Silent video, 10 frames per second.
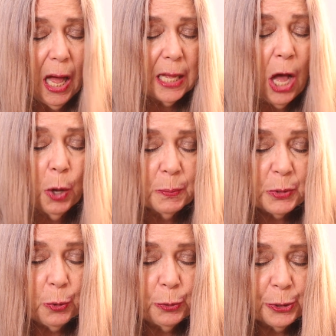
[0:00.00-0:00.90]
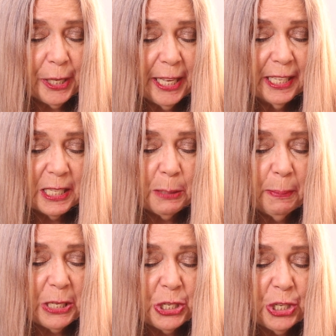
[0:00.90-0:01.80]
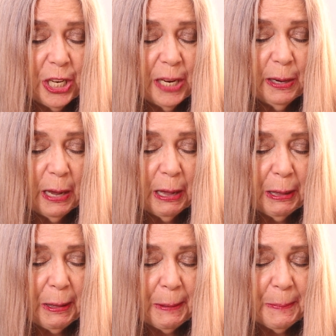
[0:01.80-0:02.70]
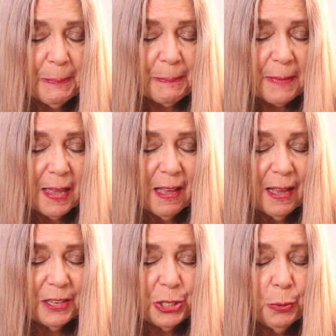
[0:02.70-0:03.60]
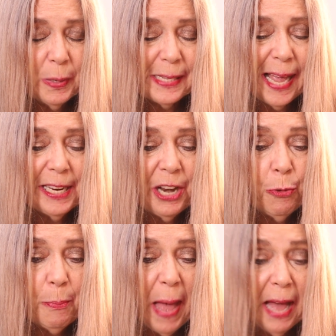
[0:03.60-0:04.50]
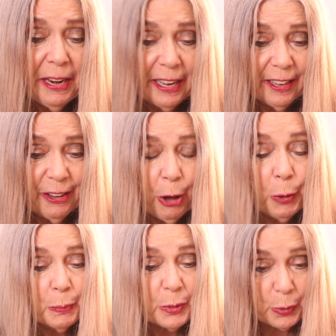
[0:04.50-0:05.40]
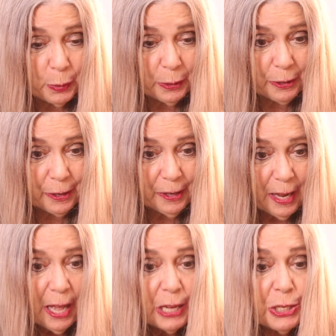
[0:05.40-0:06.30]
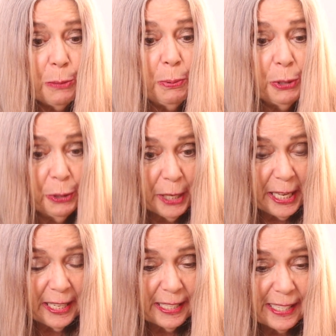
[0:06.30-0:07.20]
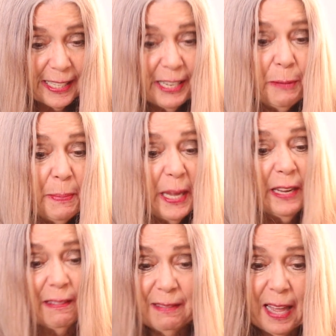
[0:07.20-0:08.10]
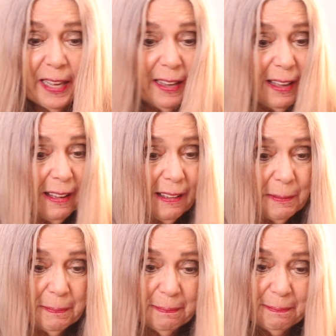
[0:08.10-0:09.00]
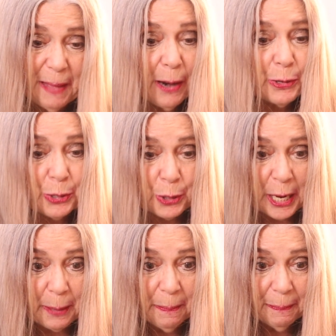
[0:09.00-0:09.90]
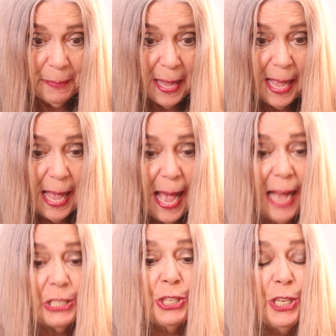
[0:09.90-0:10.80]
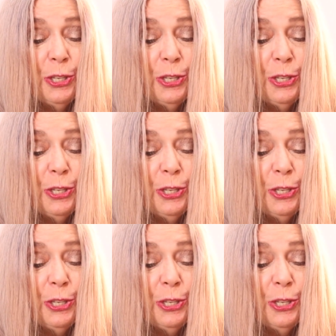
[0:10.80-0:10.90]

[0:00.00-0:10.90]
homeschooled her kids, but she was a nomadic homeschooler. She put her kids in a big Airstream, and she